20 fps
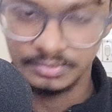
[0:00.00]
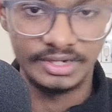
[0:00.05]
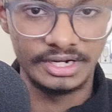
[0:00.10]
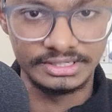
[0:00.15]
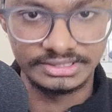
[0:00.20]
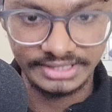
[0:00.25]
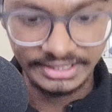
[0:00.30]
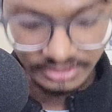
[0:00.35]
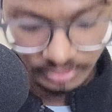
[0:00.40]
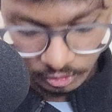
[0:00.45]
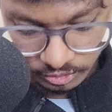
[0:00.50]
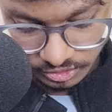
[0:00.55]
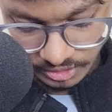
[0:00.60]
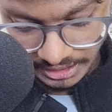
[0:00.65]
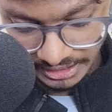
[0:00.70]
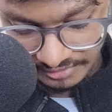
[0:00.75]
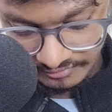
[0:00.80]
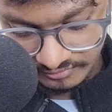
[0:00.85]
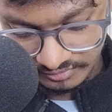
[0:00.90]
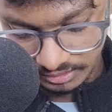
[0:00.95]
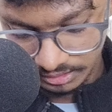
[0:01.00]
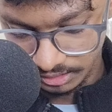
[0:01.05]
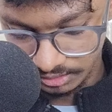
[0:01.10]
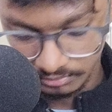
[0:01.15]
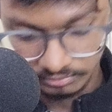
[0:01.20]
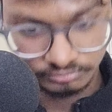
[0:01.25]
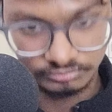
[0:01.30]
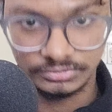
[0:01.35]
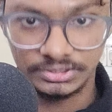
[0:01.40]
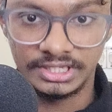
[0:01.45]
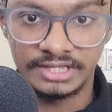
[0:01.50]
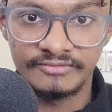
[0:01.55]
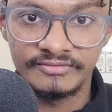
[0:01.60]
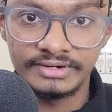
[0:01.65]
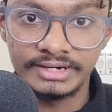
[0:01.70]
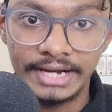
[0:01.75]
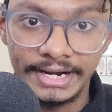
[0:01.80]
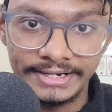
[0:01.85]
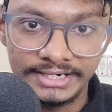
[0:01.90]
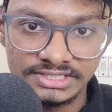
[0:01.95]
playlist, right? Also I have
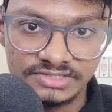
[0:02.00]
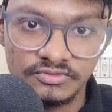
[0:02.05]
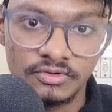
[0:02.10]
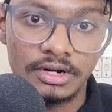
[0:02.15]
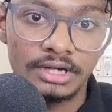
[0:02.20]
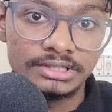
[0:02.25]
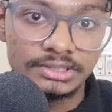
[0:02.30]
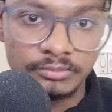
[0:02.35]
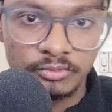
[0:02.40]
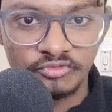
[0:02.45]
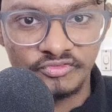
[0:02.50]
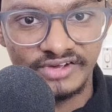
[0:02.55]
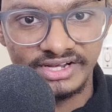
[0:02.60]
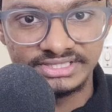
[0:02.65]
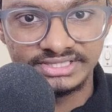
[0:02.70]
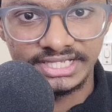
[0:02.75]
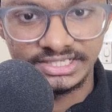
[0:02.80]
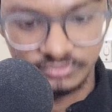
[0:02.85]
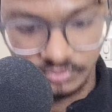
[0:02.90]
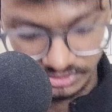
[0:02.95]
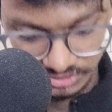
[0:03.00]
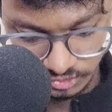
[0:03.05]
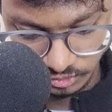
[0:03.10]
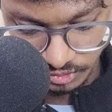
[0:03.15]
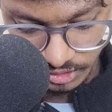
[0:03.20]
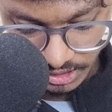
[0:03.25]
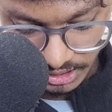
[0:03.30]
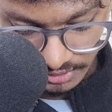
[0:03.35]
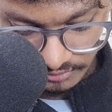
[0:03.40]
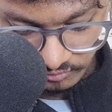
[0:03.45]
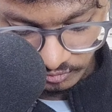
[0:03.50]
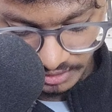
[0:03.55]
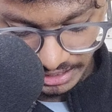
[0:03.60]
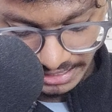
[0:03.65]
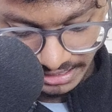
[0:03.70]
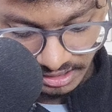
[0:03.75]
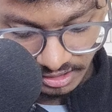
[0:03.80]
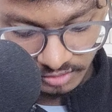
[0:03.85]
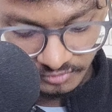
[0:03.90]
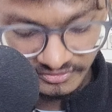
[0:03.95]
given guidance for other profiles as well. So for
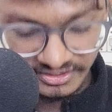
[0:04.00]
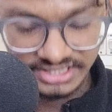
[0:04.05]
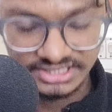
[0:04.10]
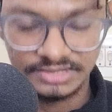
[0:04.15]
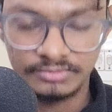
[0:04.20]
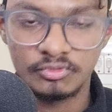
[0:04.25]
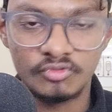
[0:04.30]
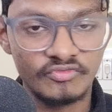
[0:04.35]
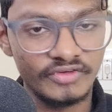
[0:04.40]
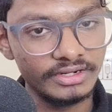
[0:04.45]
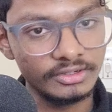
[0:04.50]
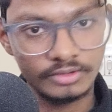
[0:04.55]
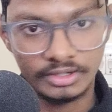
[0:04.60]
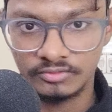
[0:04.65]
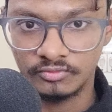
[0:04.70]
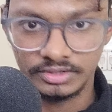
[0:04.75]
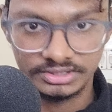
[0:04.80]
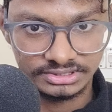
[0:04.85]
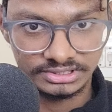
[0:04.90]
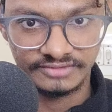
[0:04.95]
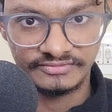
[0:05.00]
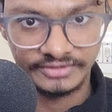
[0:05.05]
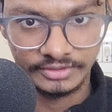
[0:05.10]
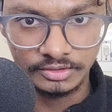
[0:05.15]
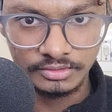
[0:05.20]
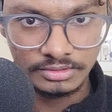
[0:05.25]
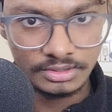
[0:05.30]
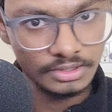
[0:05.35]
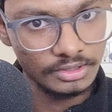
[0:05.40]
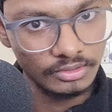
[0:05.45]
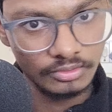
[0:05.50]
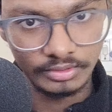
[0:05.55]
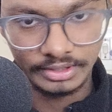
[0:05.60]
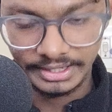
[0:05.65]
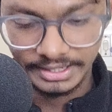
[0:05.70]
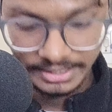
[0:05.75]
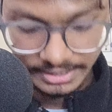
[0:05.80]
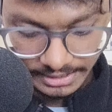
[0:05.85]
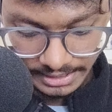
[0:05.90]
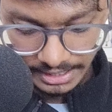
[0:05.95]
analog VLSI profile, you can watch that video,
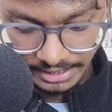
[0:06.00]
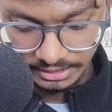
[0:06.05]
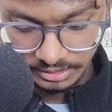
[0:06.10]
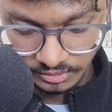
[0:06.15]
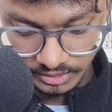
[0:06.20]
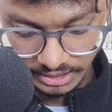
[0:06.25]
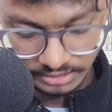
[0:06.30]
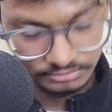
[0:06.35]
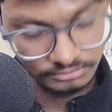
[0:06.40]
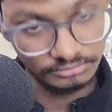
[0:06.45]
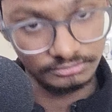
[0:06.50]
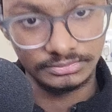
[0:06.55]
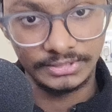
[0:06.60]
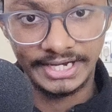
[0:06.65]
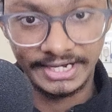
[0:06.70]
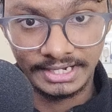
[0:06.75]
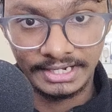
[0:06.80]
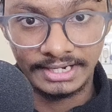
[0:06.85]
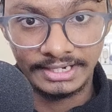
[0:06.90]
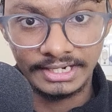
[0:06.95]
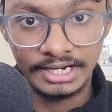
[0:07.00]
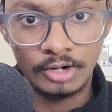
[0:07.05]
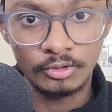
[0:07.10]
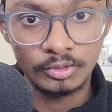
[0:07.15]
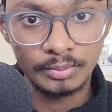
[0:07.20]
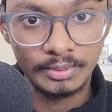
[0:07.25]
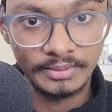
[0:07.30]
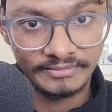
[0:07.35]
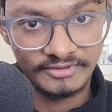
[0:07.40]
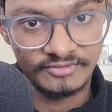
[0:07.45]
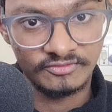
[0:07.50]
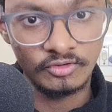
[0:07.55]
okay, and you can get an idea how to prepare